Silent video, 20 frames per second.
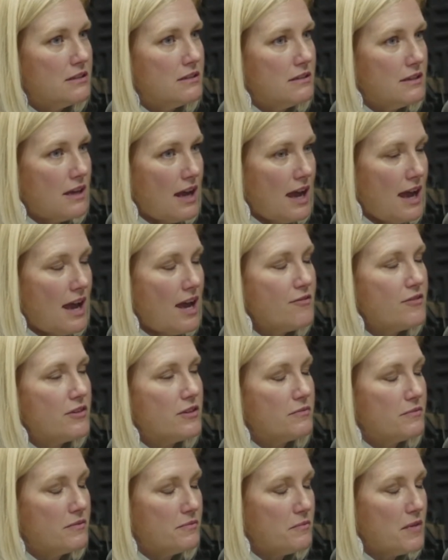have a
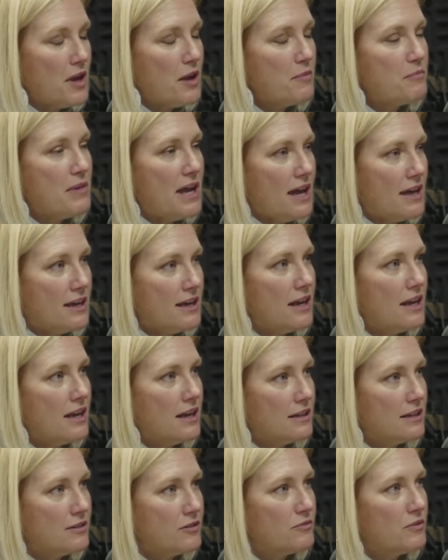bad
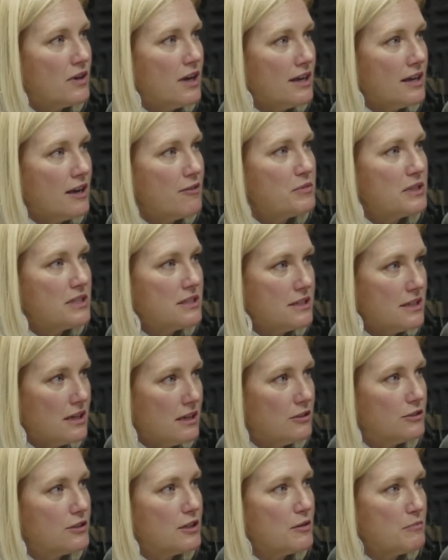hand, right? I've been
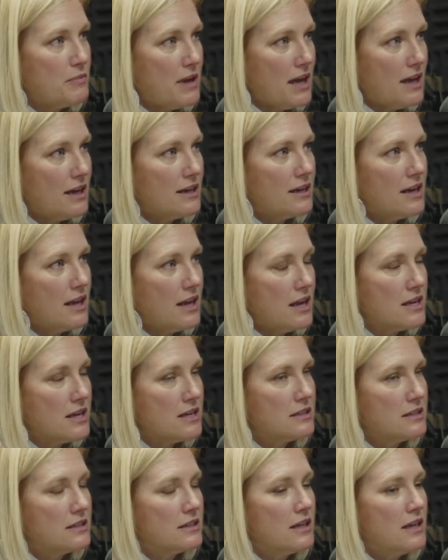dealt a bad
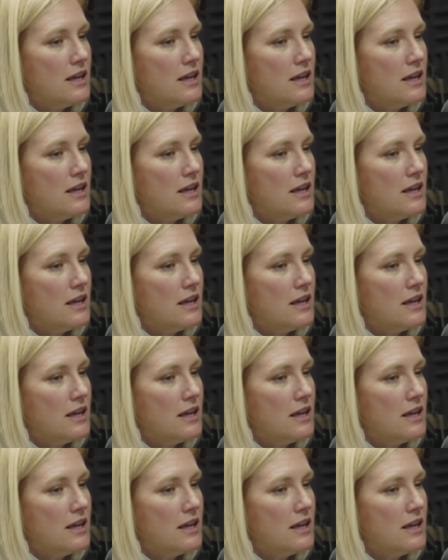hand.